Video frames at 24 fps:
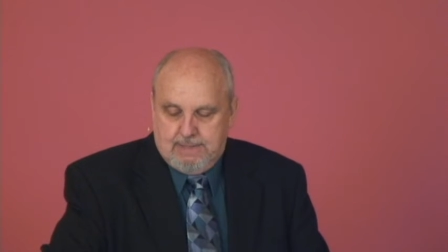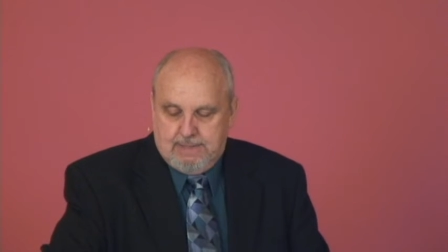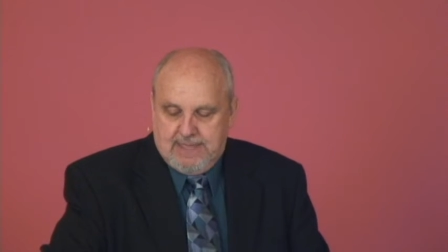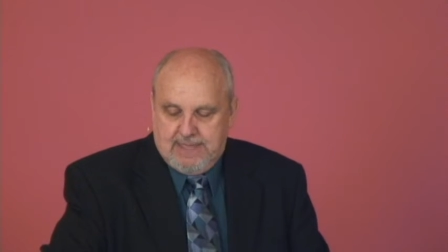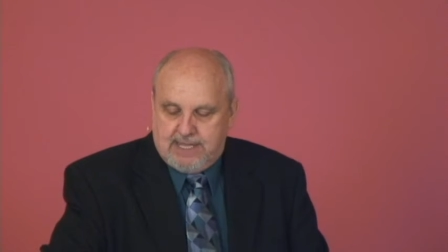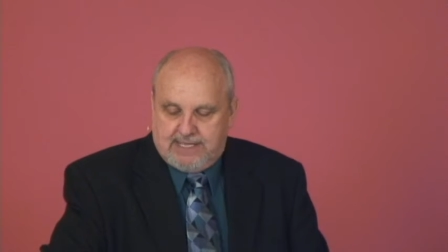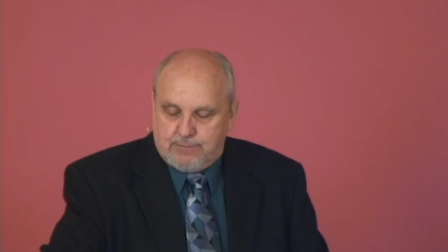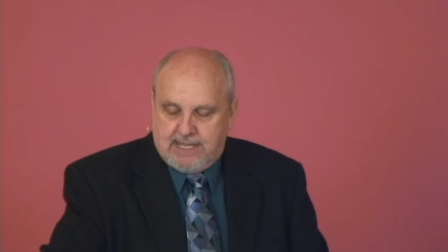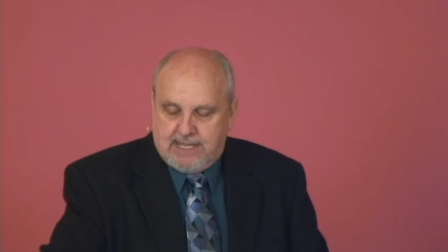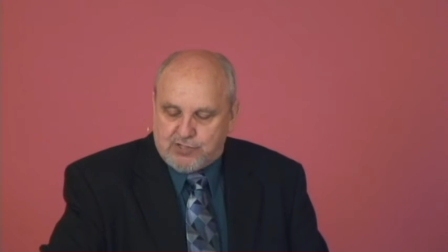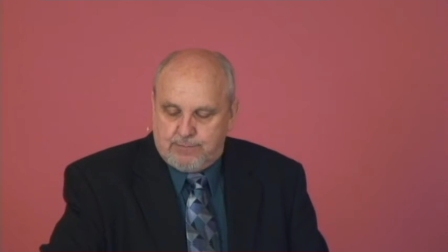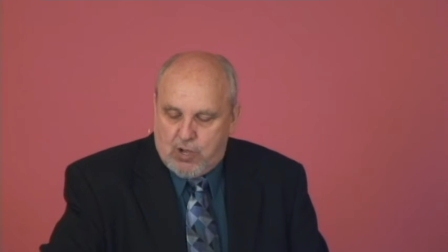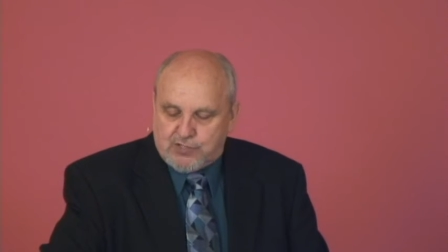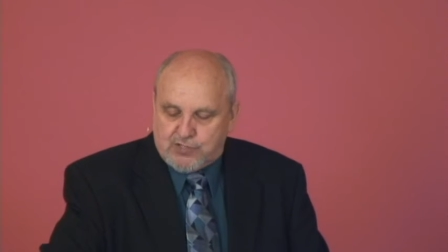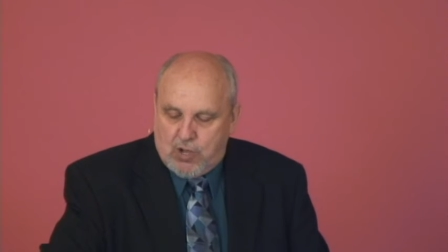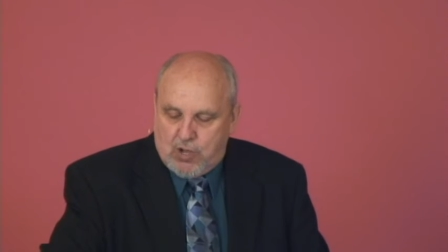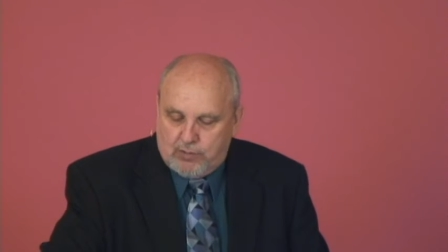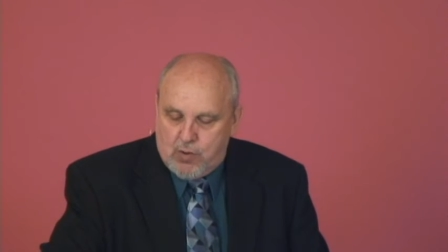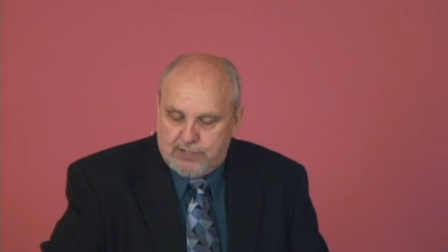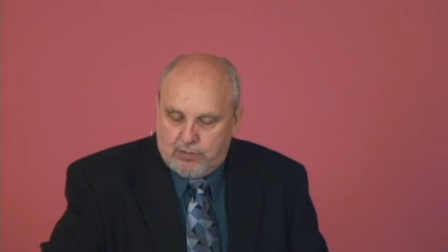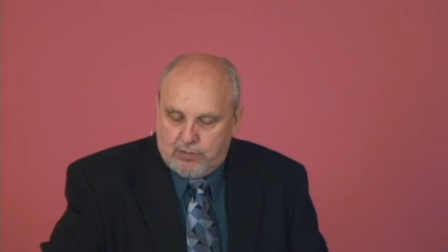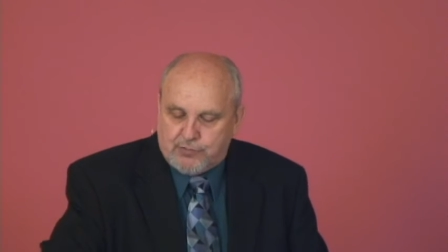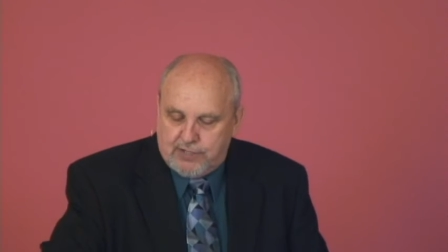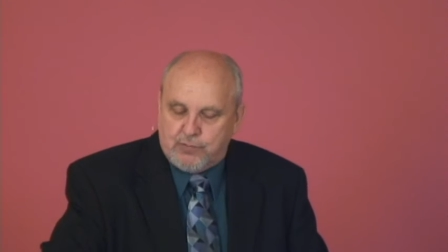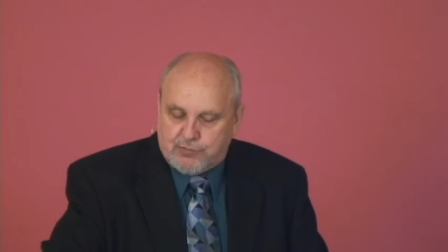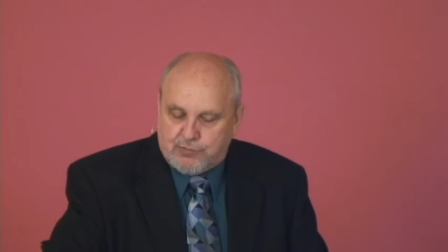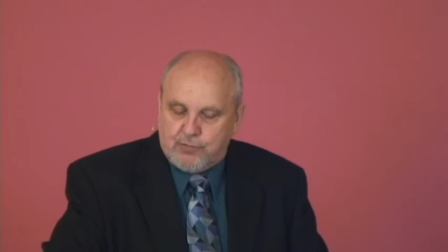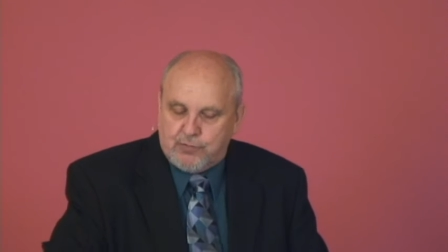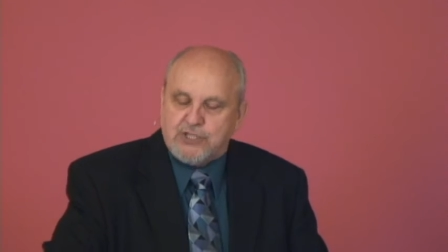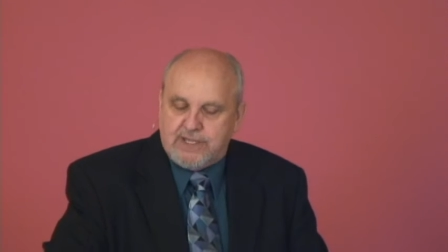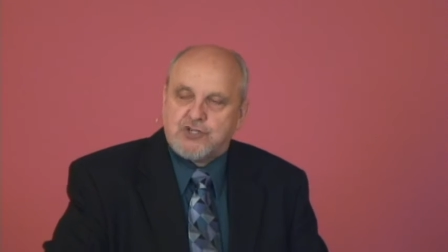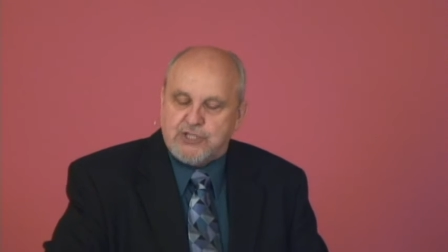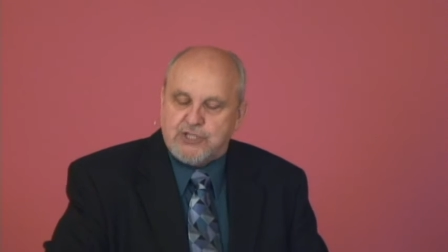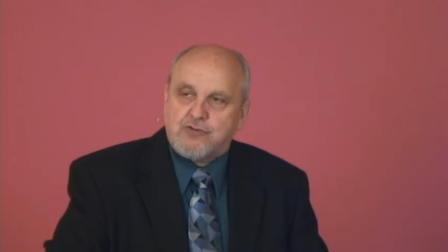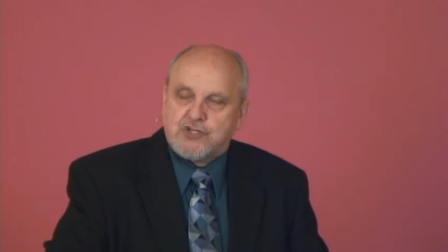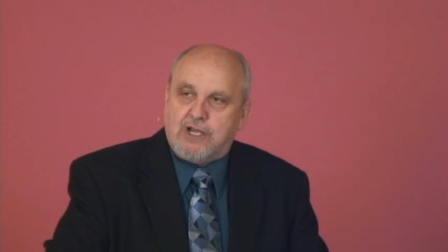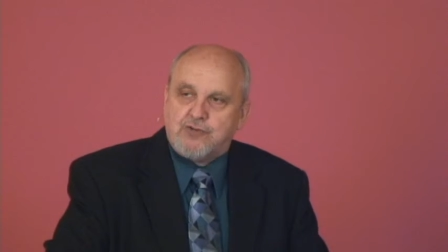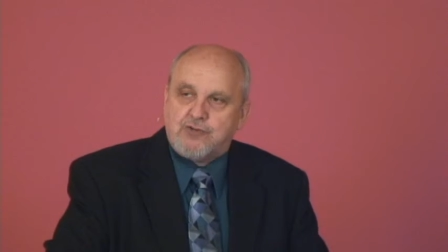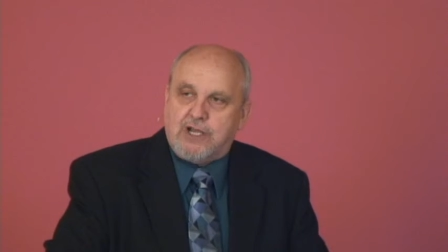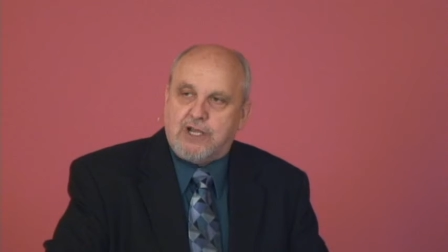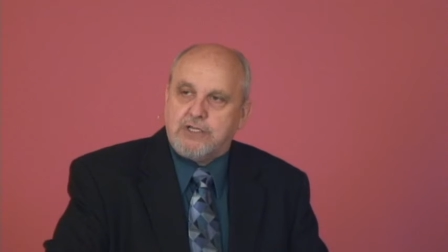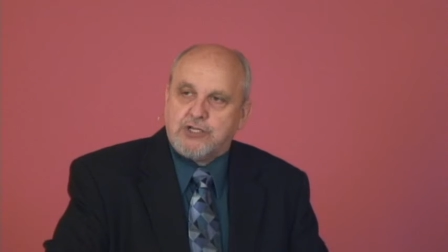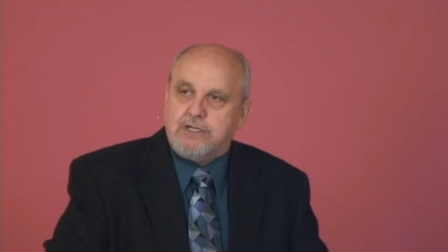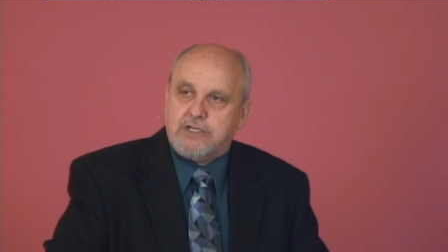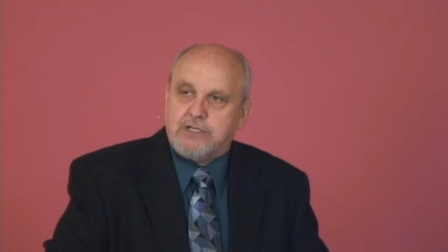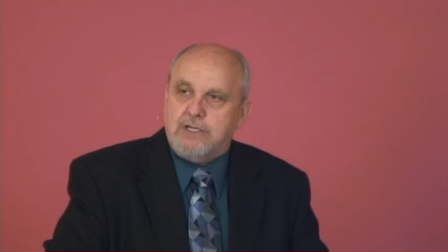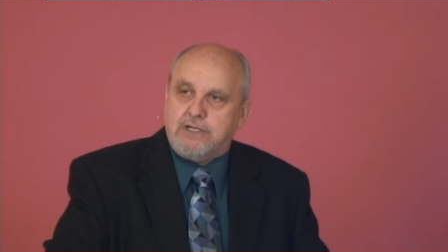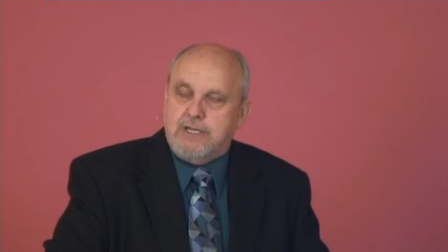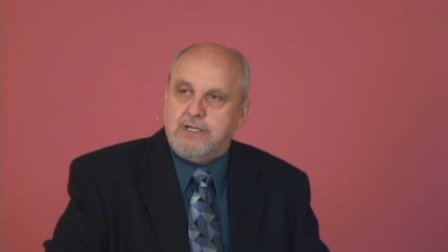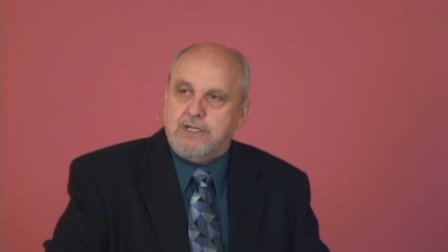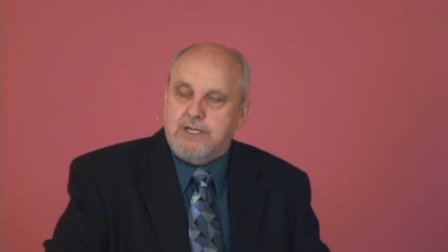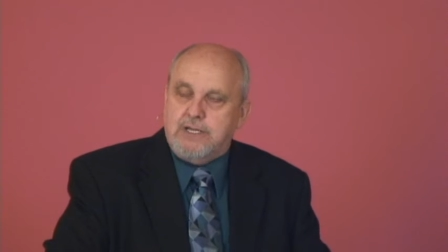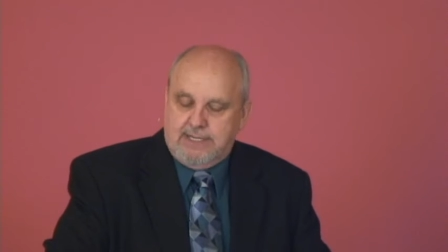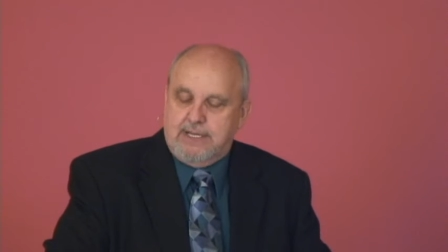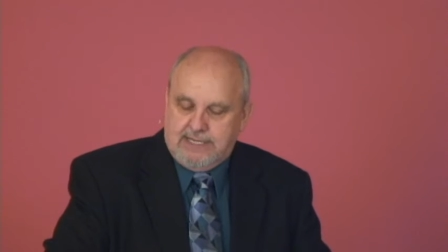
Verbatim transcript: It comes only through the instruction